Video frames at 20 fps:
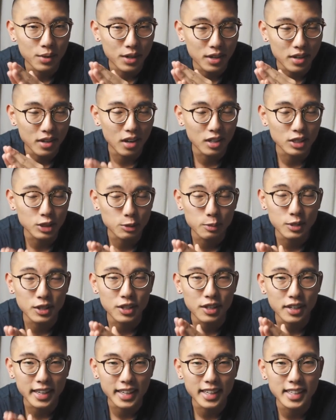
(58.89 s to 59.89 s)
what an
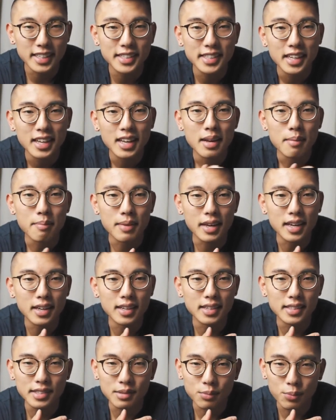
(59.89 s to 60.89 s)
entrepreneur is,
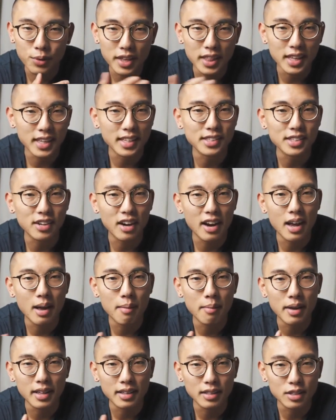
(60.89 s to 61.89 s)
because with
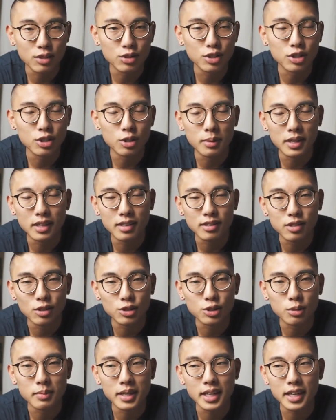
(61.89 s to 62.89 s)
Instagram and YouTube and
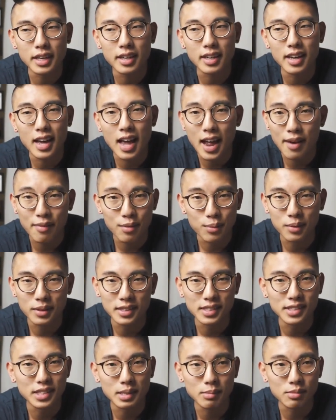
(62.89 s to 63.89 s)
social media,
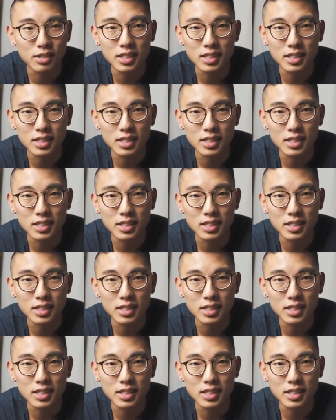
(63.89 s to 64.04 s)
everyone seems